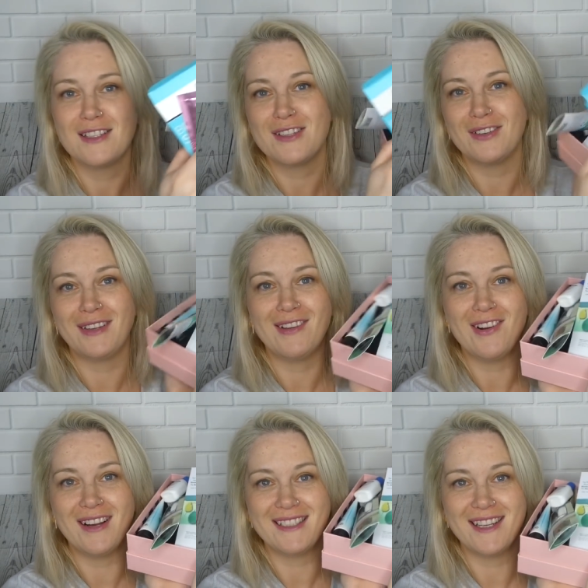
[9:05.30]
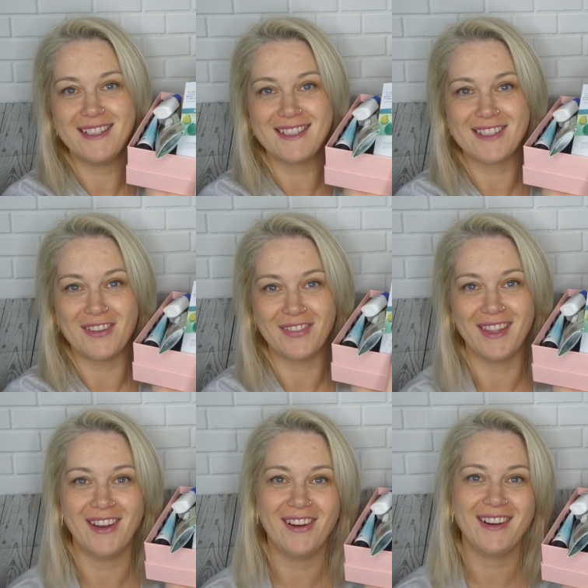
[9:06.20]
So we got a ton of stuff
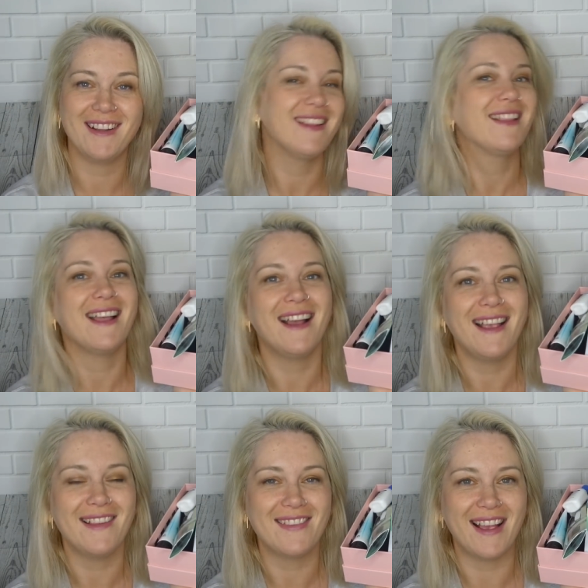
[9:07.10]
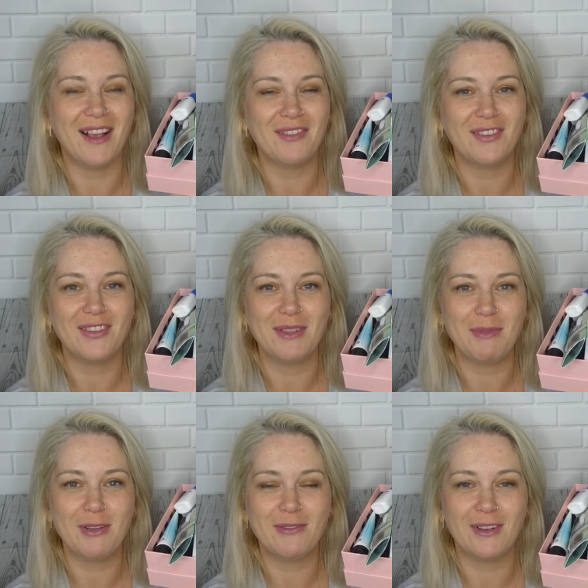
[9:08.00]
there. That is absolutely
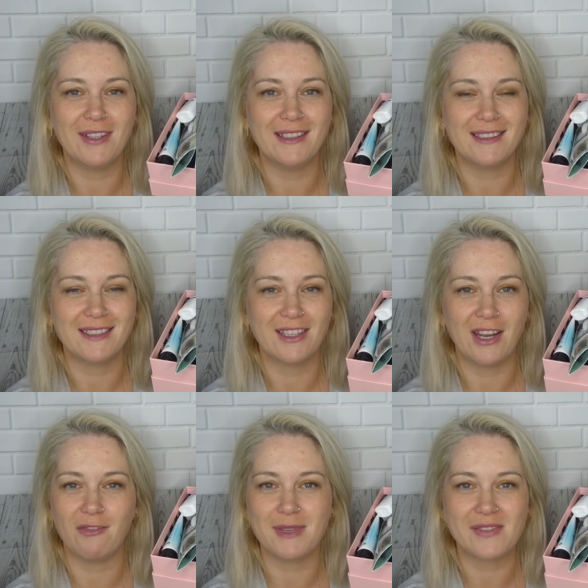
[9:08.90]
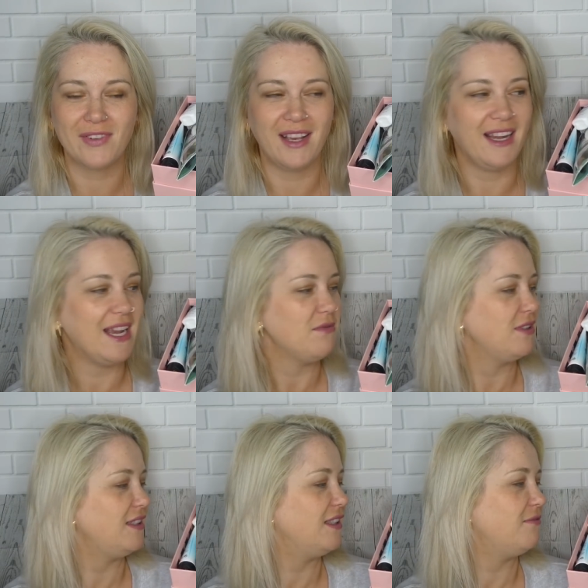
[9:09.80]
beautiful. Creative Misfit, I
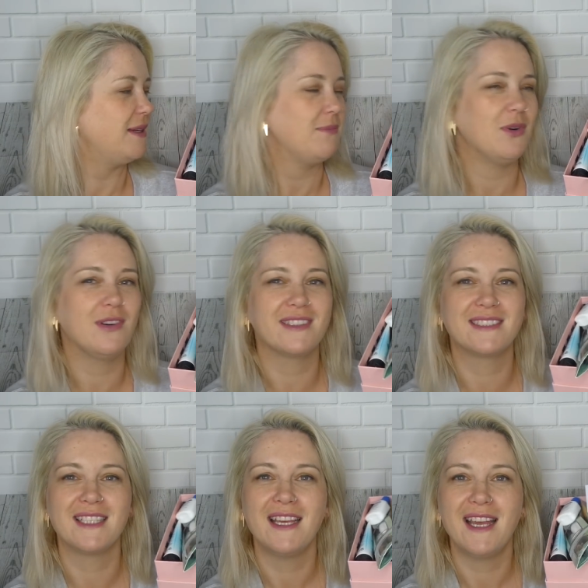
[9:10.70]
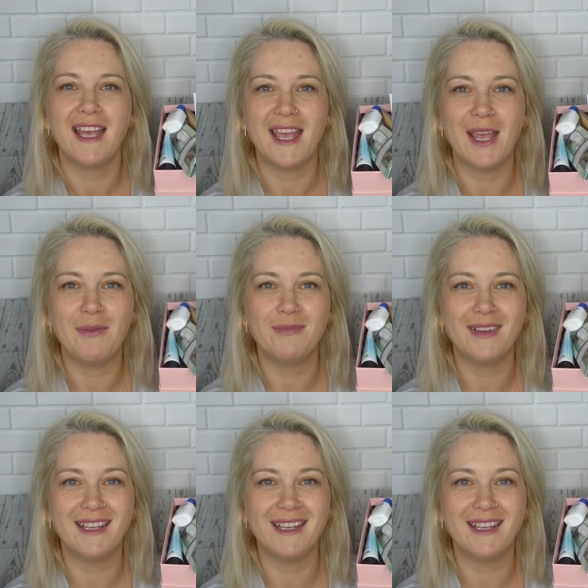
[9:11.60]
absolutely love my box. Um,